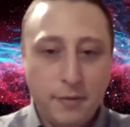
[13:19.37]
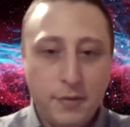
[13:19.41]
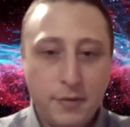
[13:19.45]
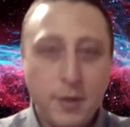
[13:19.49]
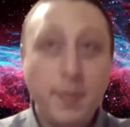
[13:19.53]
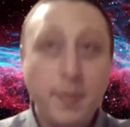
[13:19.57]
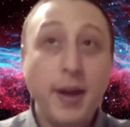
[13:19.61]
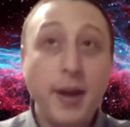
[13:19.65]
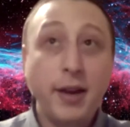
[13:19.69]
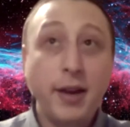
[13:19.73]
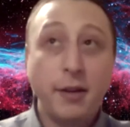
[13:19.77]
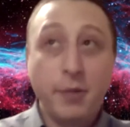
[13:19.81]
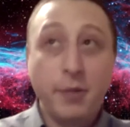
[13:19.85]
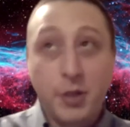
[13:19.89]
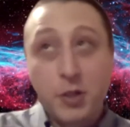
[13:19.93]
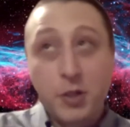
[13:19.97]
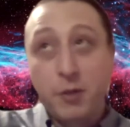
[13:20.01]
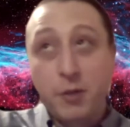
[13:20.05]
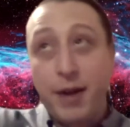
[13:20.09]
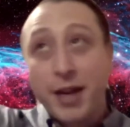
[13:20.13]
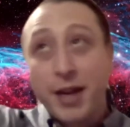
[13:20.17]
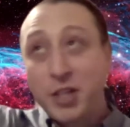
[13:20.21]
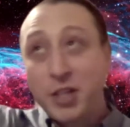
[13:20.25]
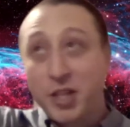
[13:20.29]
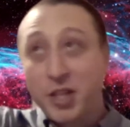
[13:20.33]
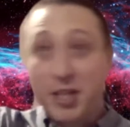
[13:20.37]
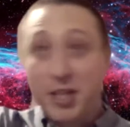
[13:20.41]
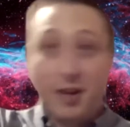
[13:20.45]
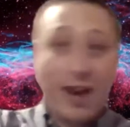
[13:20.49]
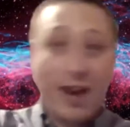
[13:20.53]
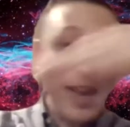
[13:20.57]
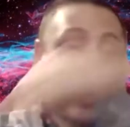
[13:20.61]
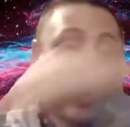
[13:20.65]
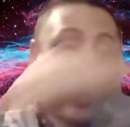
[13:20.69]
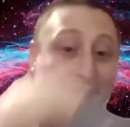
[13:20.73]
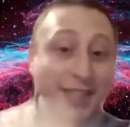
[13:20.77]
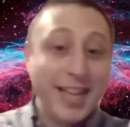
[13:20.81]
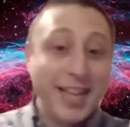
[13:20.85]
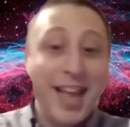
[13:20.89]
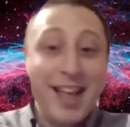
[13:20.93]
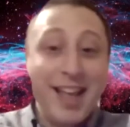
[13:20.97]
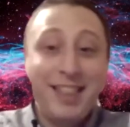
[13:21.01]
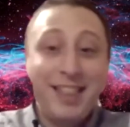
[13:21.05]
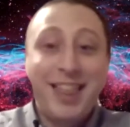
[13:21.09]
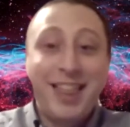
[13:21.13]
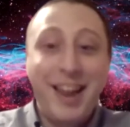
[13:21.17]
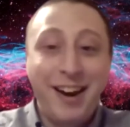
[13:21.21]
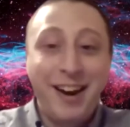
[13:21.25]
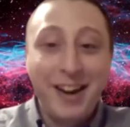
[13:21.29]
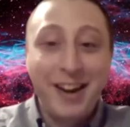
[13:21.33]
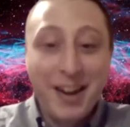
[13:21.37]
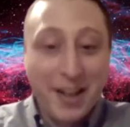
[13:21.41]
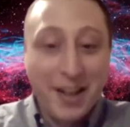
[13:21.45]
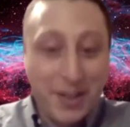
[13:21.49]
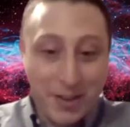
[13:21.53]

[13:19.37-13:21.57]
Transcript: depending on which direction you're headed to get there,